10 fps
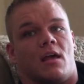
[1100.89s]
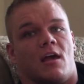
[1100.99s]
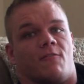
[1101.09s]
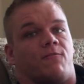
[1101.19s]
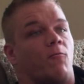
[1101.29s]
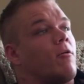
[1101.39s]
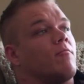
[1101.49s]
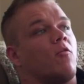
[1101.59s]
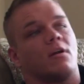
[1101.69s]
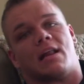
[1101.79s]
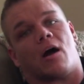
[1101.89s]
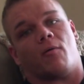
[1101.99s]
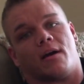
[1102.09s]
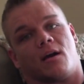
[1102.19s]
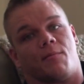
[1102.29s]
if one morning I
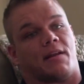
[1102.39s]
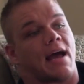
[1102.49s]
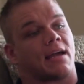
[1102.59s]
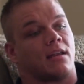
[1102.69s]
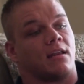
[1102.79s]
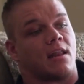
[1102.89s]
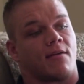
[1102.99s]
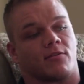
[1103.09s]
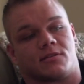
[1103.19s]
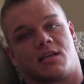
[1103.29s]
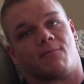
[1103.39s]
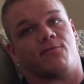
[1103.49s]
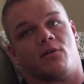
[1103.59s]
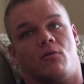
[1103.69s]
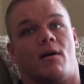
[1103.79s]
wake up and I can never step
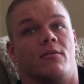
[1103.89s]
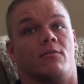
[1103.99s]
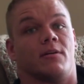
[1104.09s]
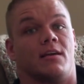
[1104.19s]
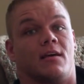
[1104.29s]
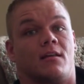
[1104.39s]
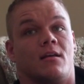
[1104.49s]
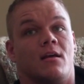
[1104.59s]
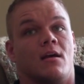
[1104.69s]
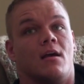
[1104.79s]
foot in a weight room again,